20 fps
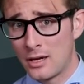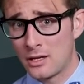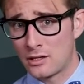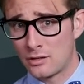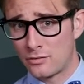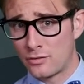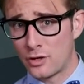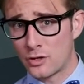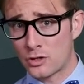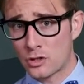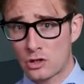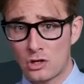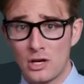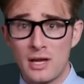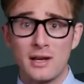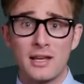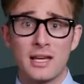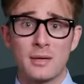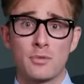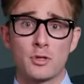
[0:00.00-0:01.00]
The first
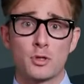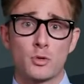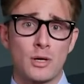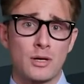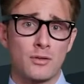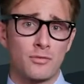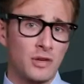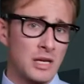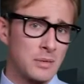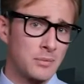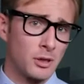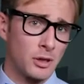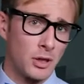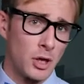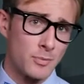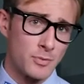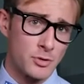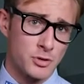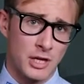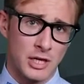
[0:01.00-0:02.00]
clear link between female
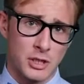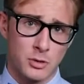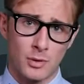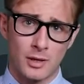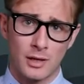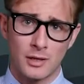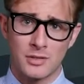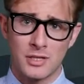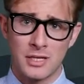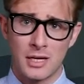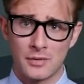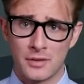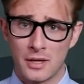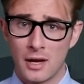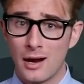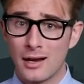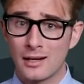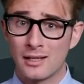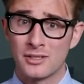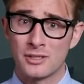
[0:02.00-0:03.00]
homosexuality and the
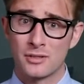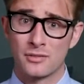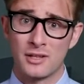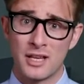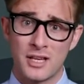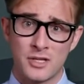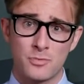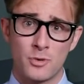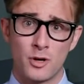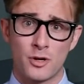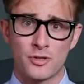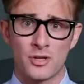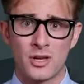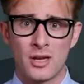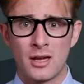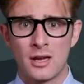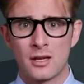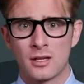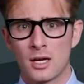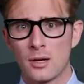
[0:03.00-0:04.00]
island of Lesbos
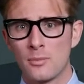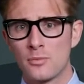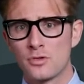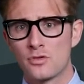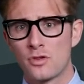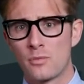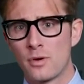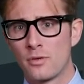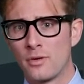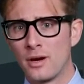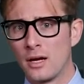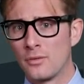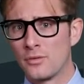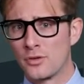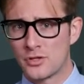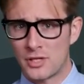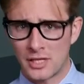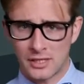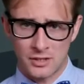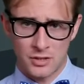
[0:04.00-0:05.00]
comes from around the
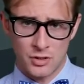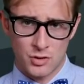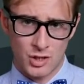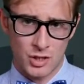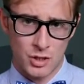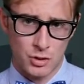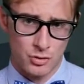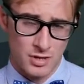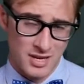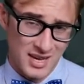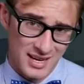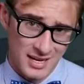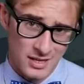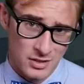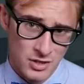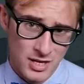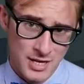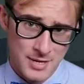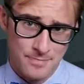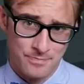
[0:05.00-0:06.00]
2nd century AD.